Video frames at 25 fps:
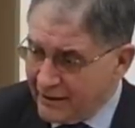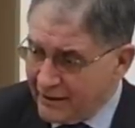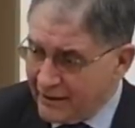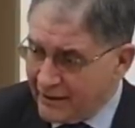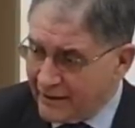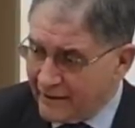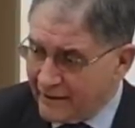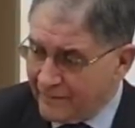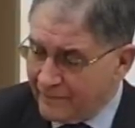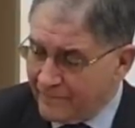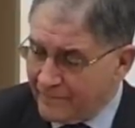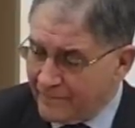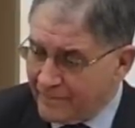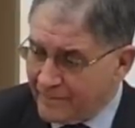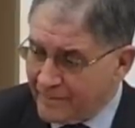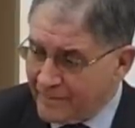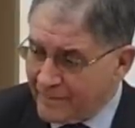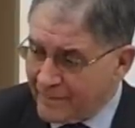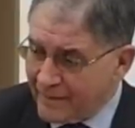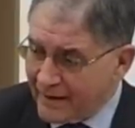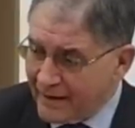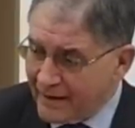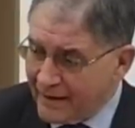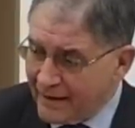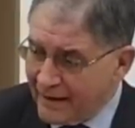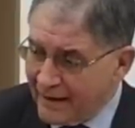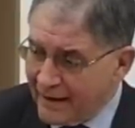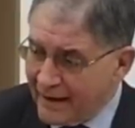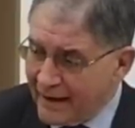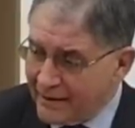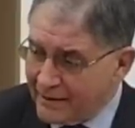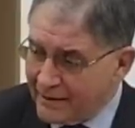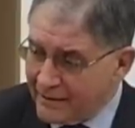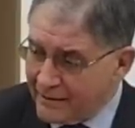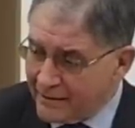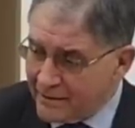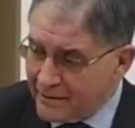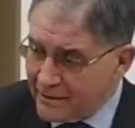Um,
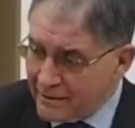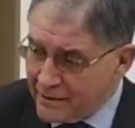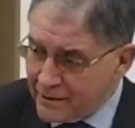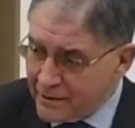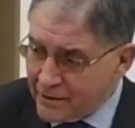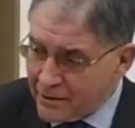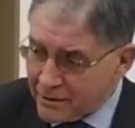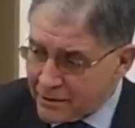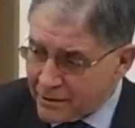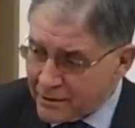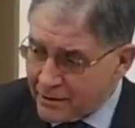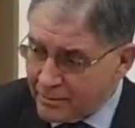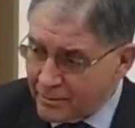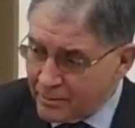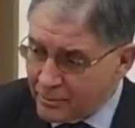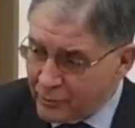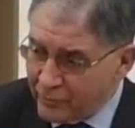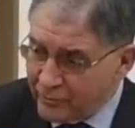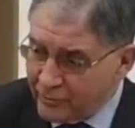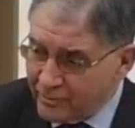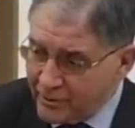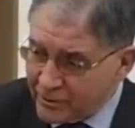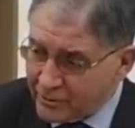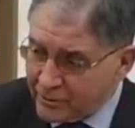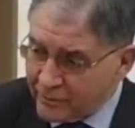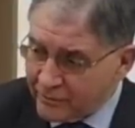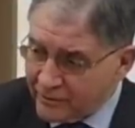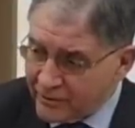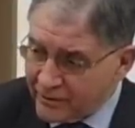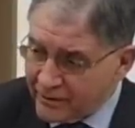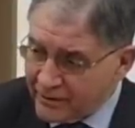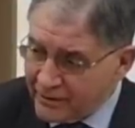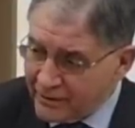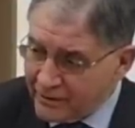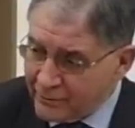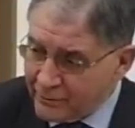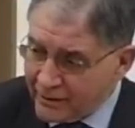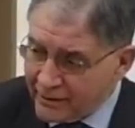and this movement of
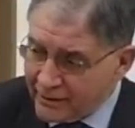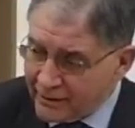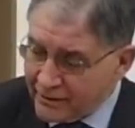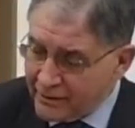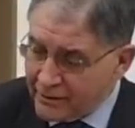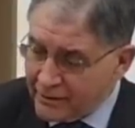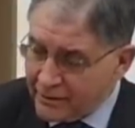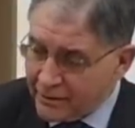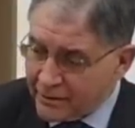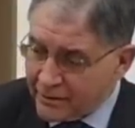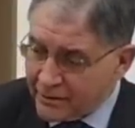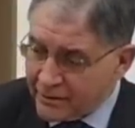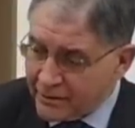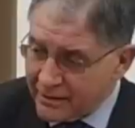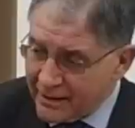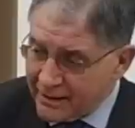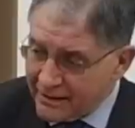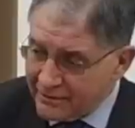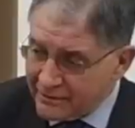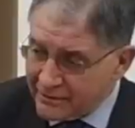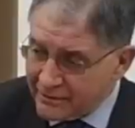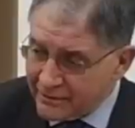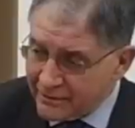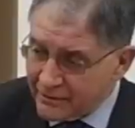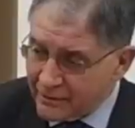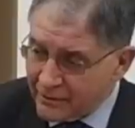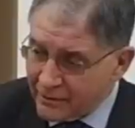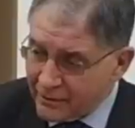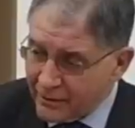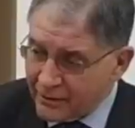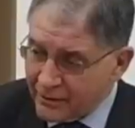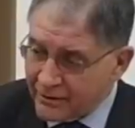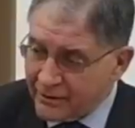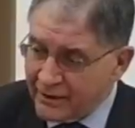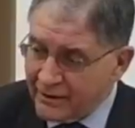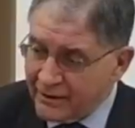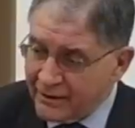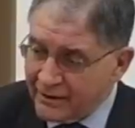renewal is centered
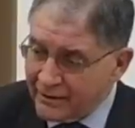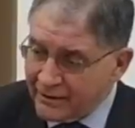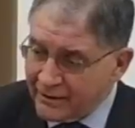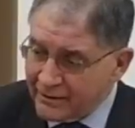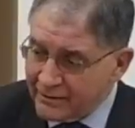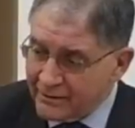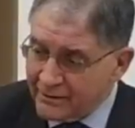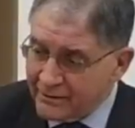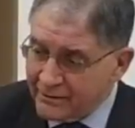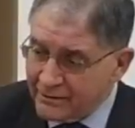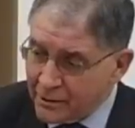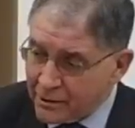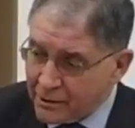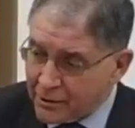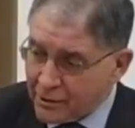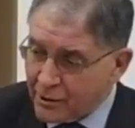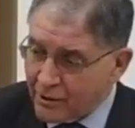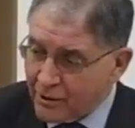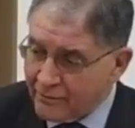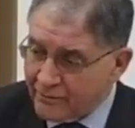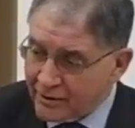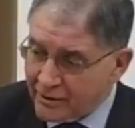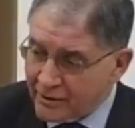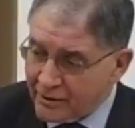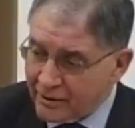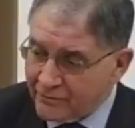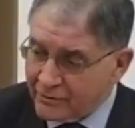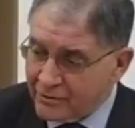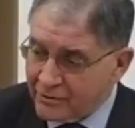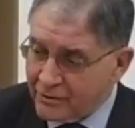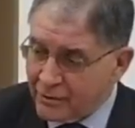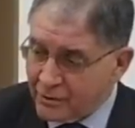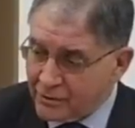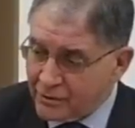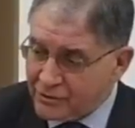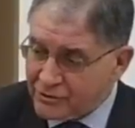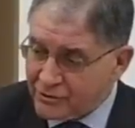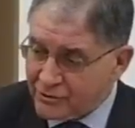on the discovery of
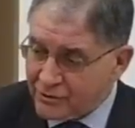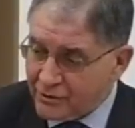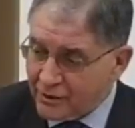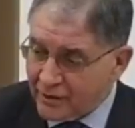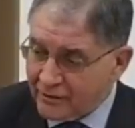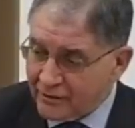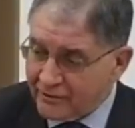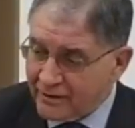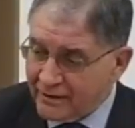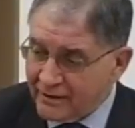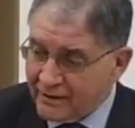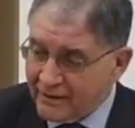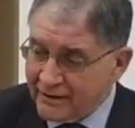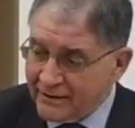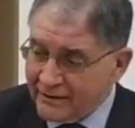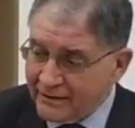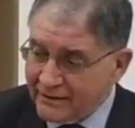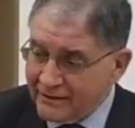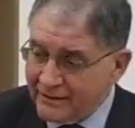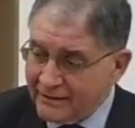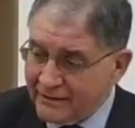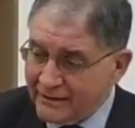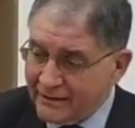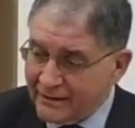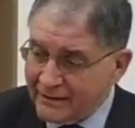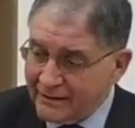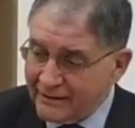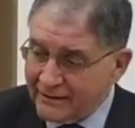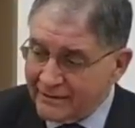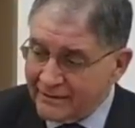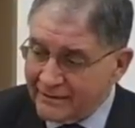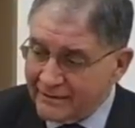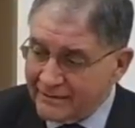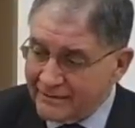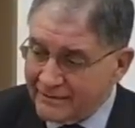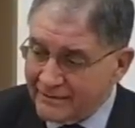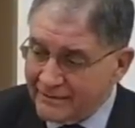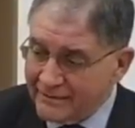the notion of the
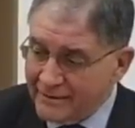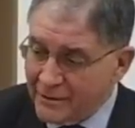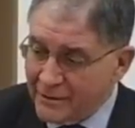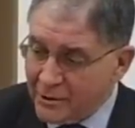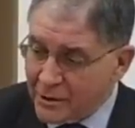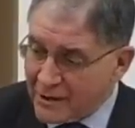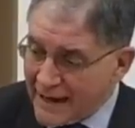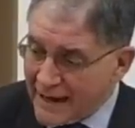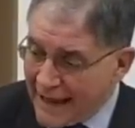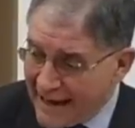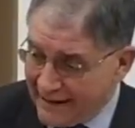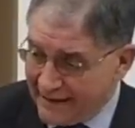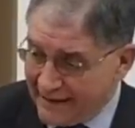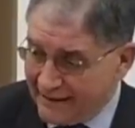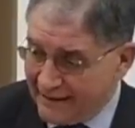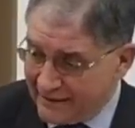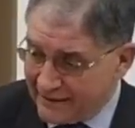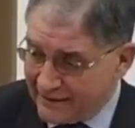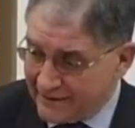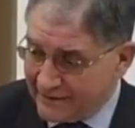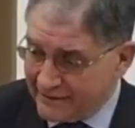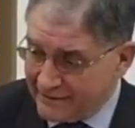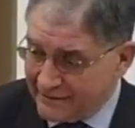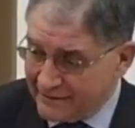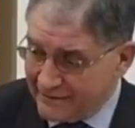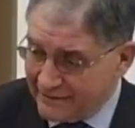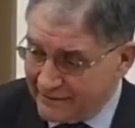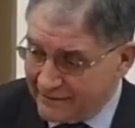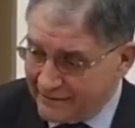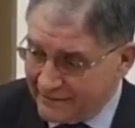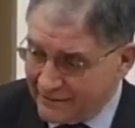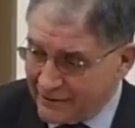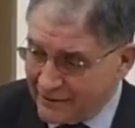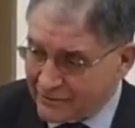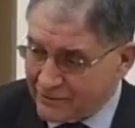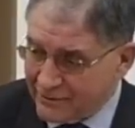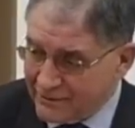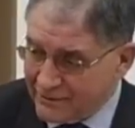desire,
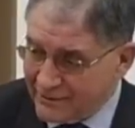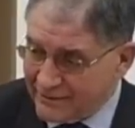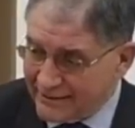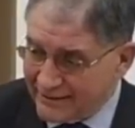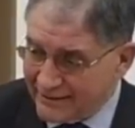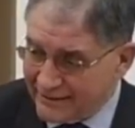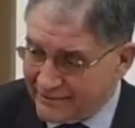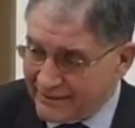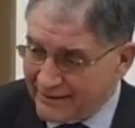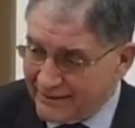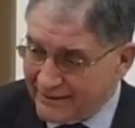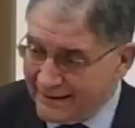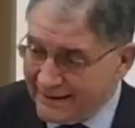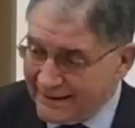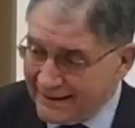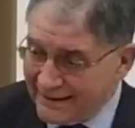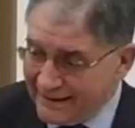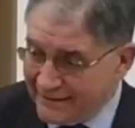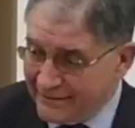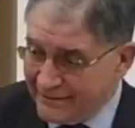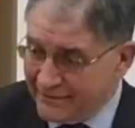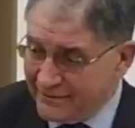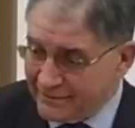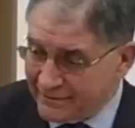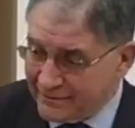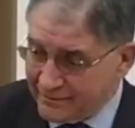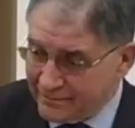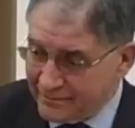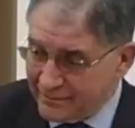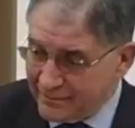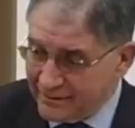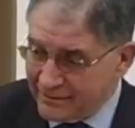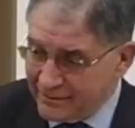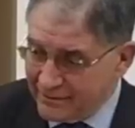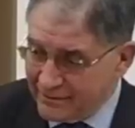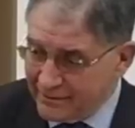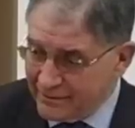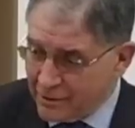not the need,
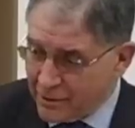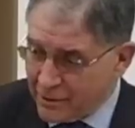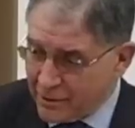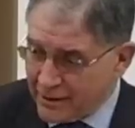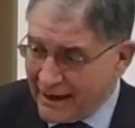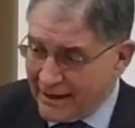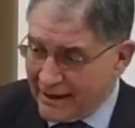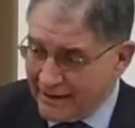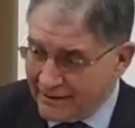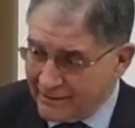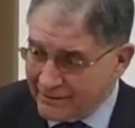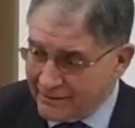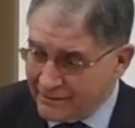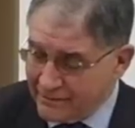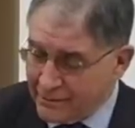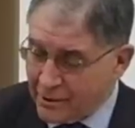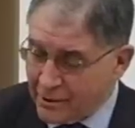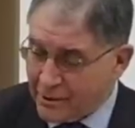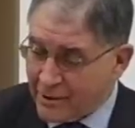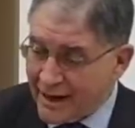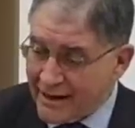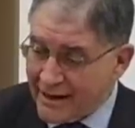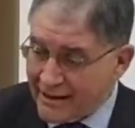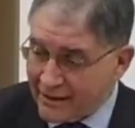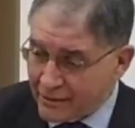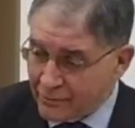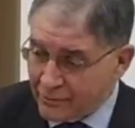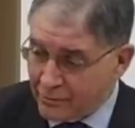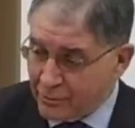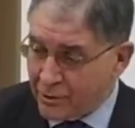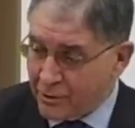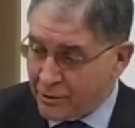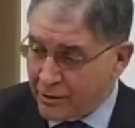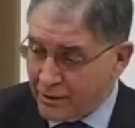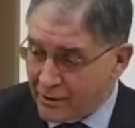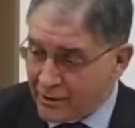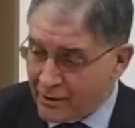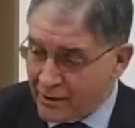but the desire, the desire to
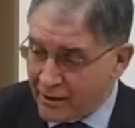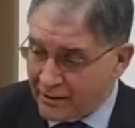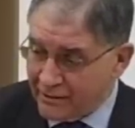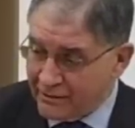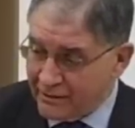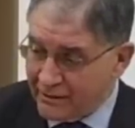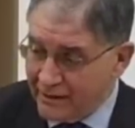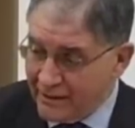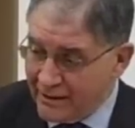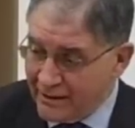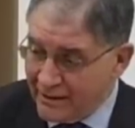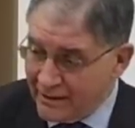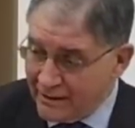see God,